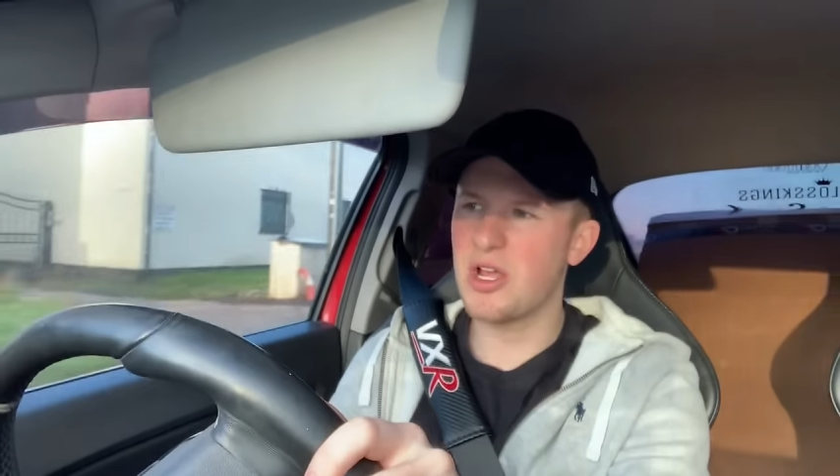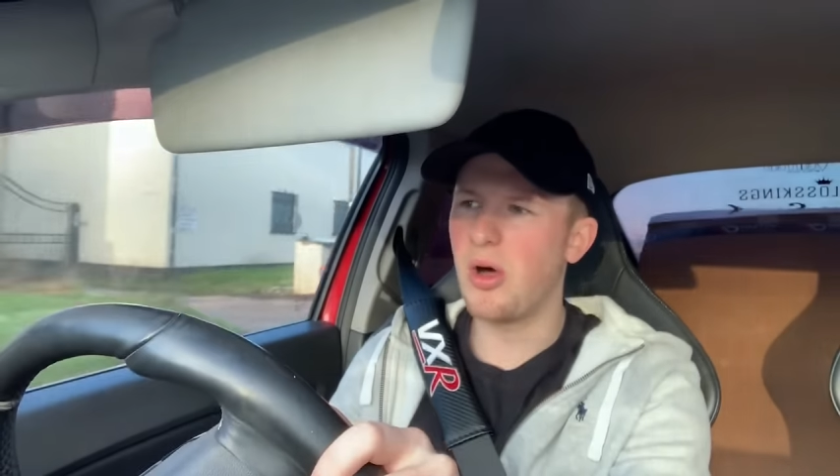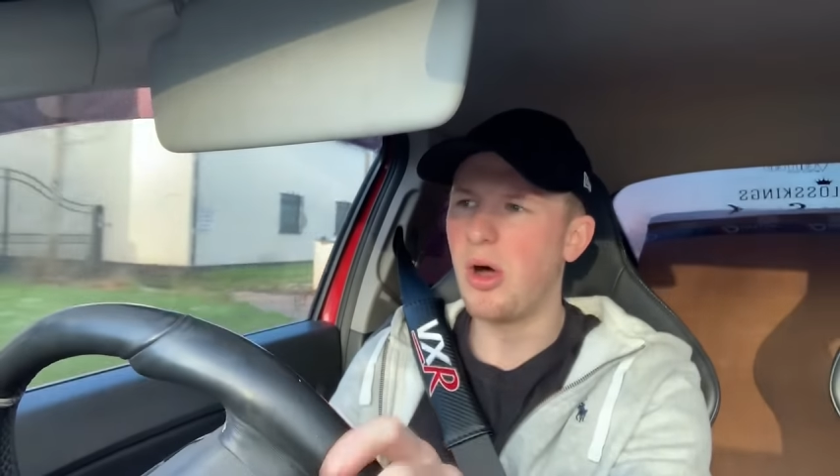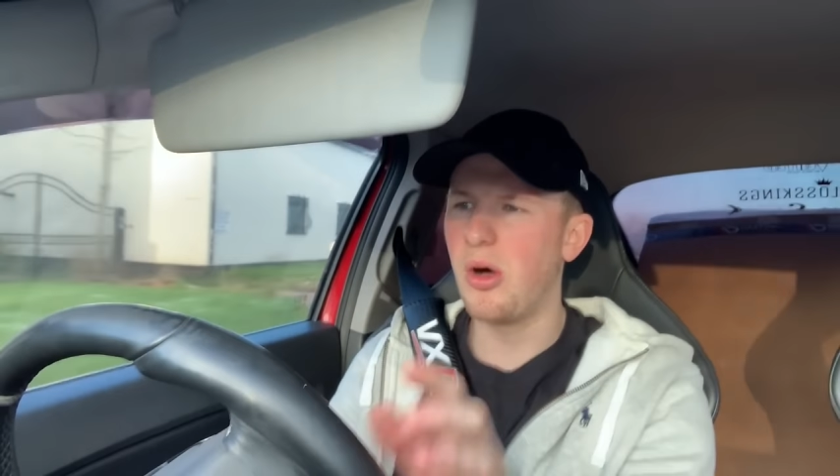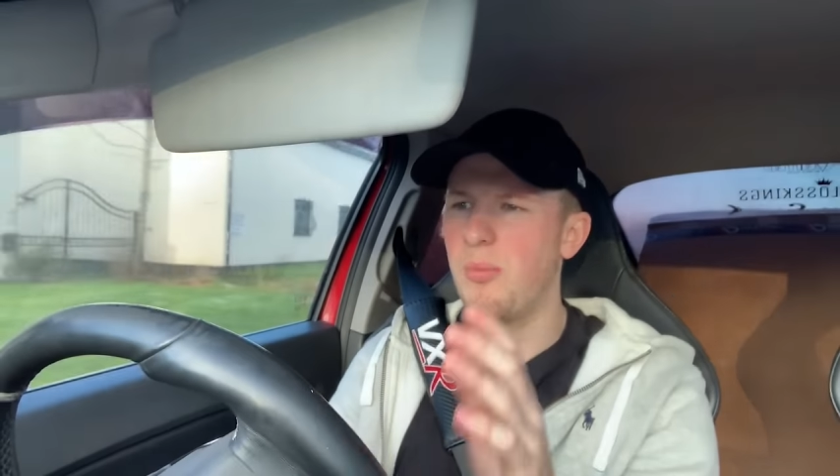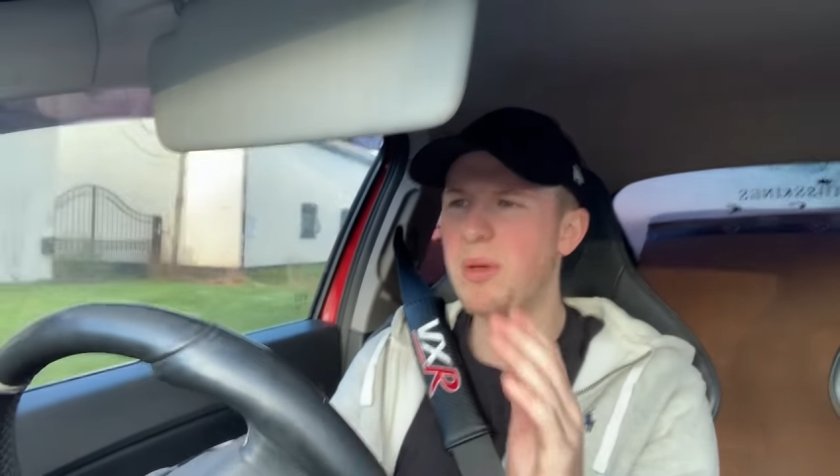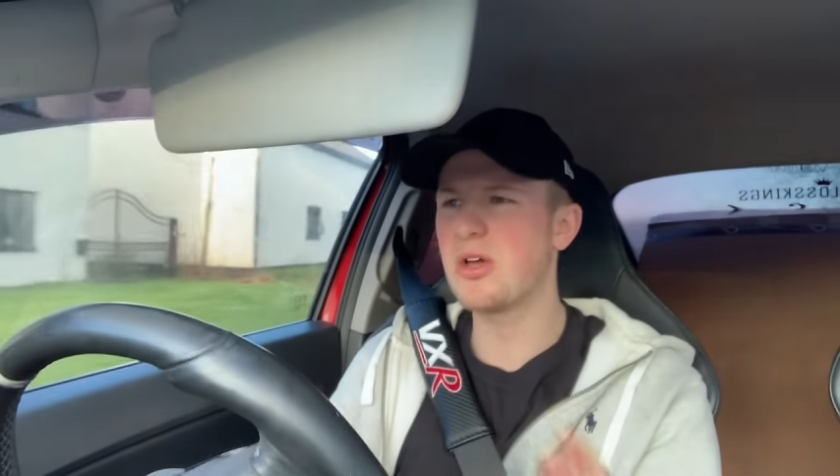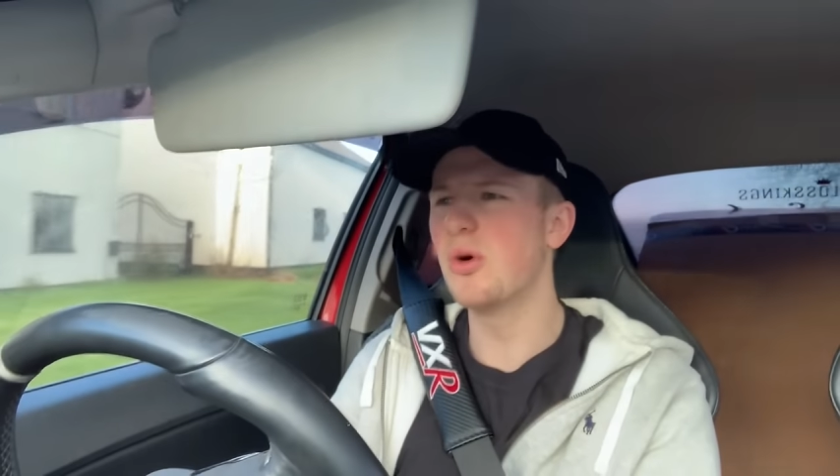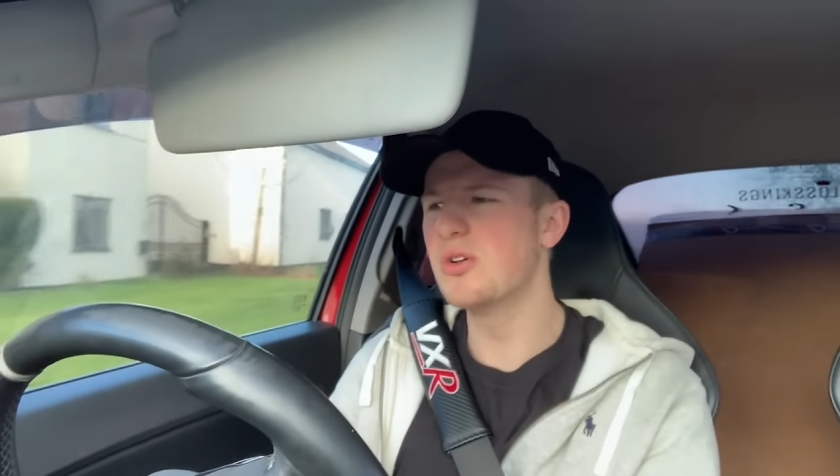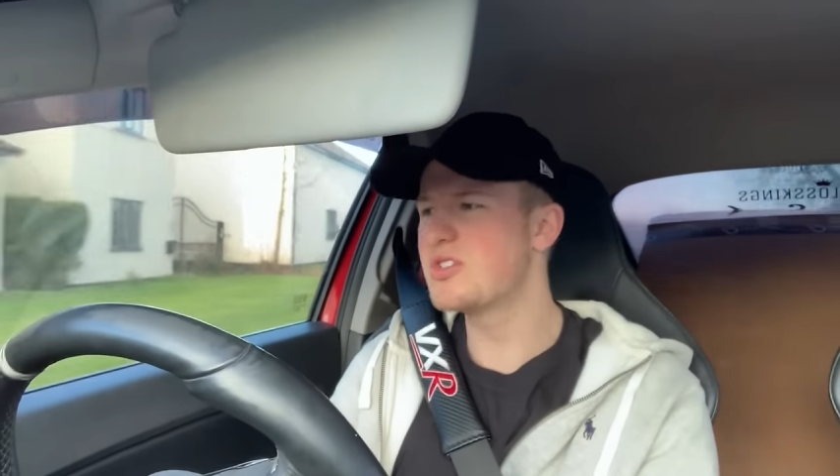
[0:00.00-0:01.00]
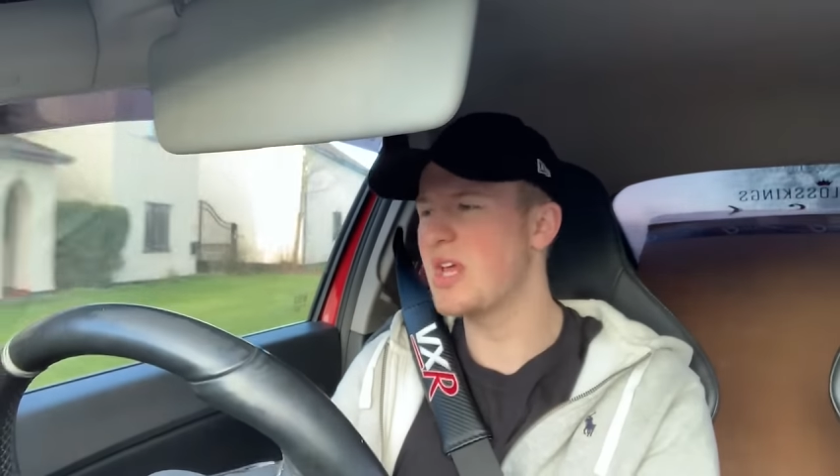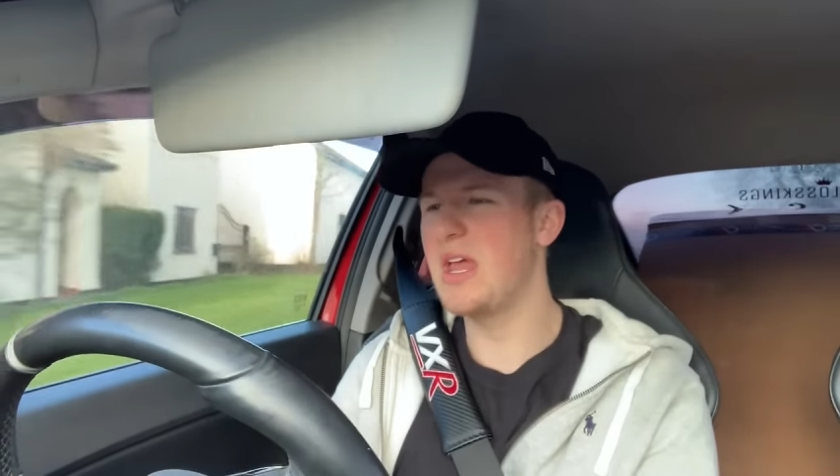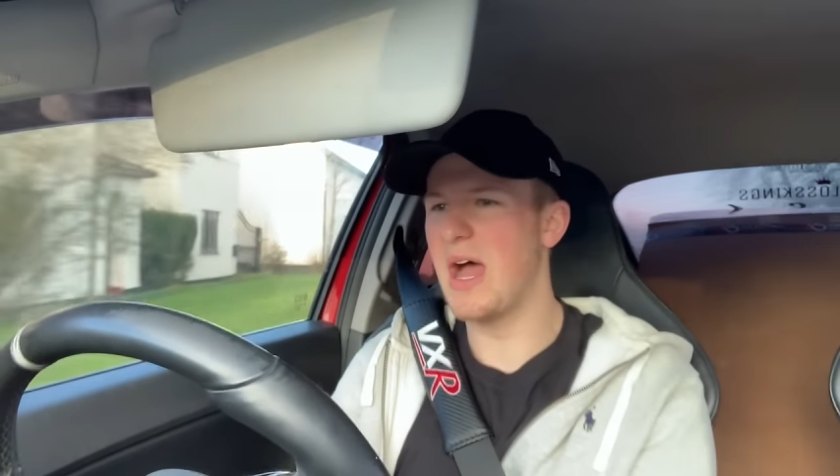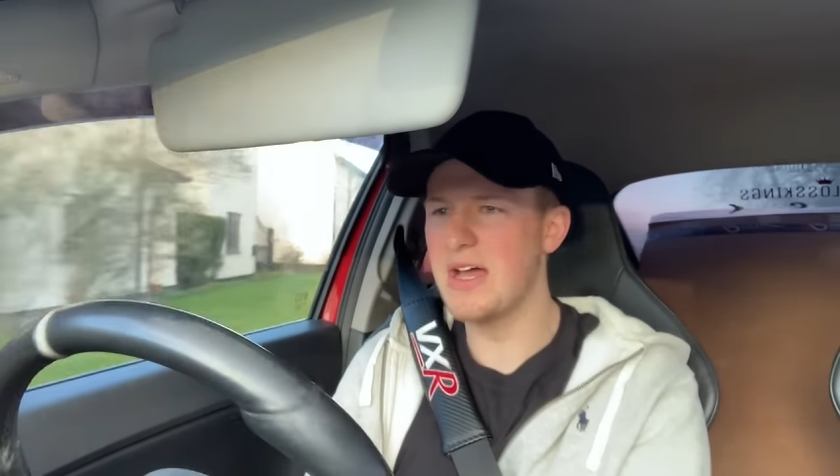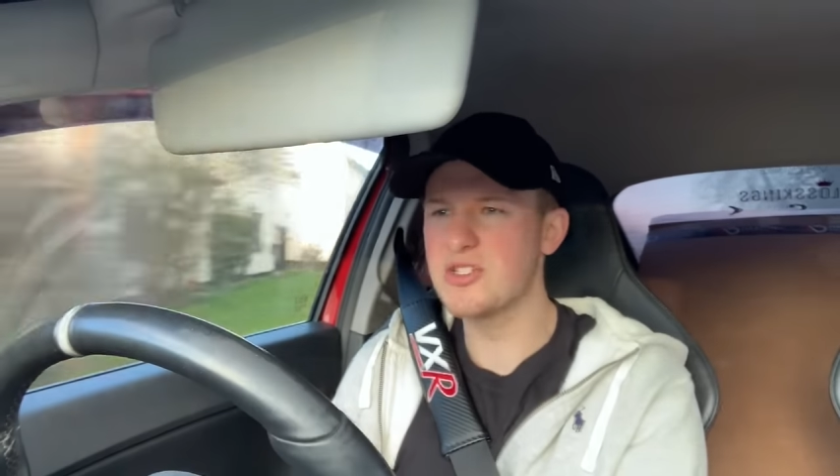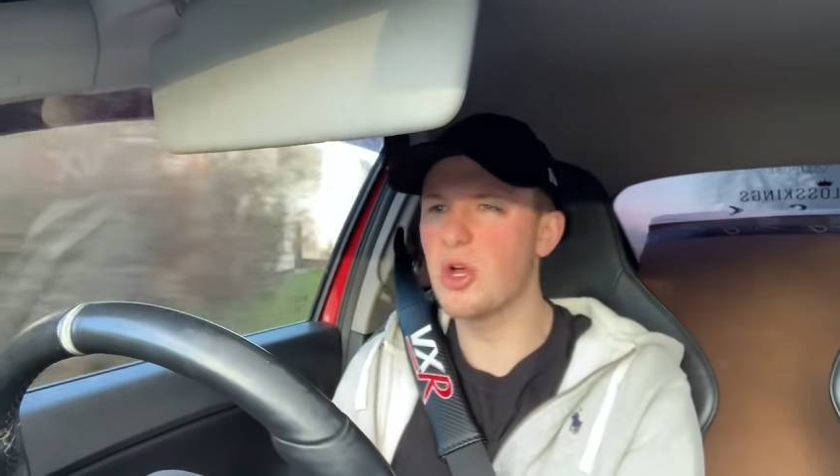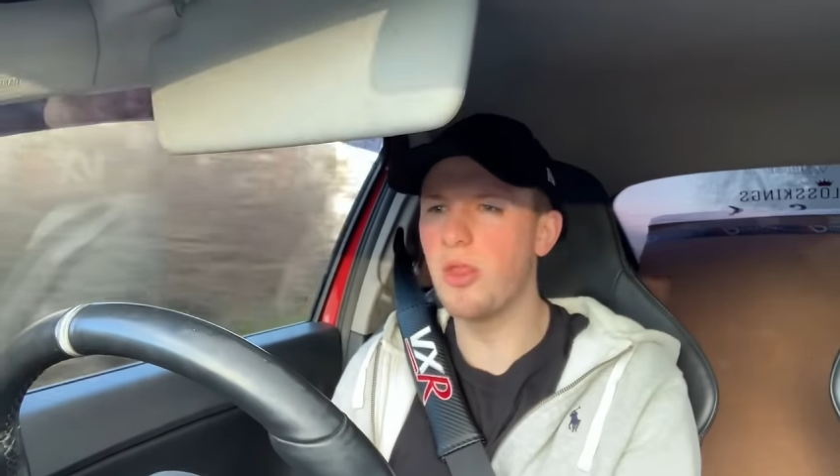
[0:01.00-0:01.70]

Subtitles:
car because it has